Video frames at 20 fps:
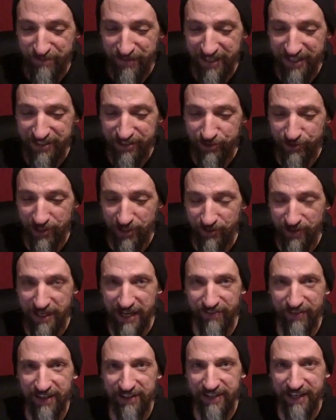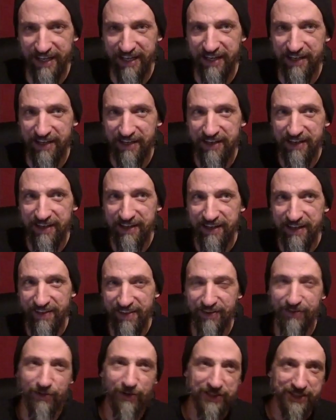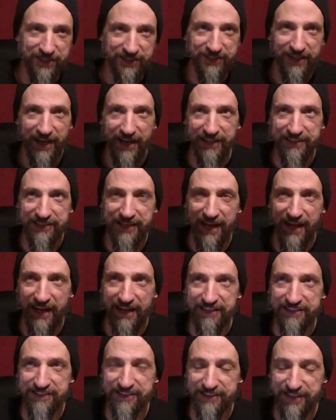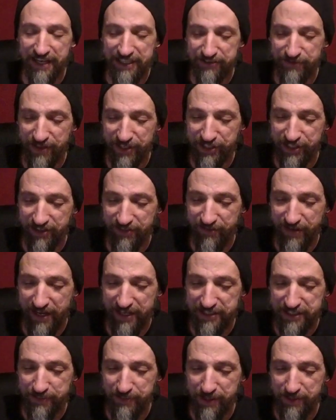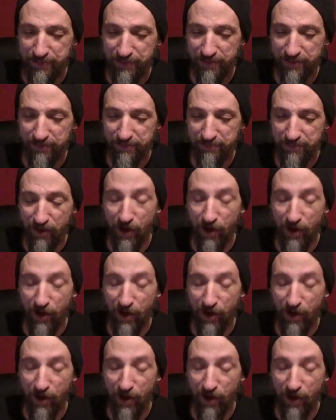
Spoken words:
It's really weird. And then of course the science guys, science fiction and fantasy people,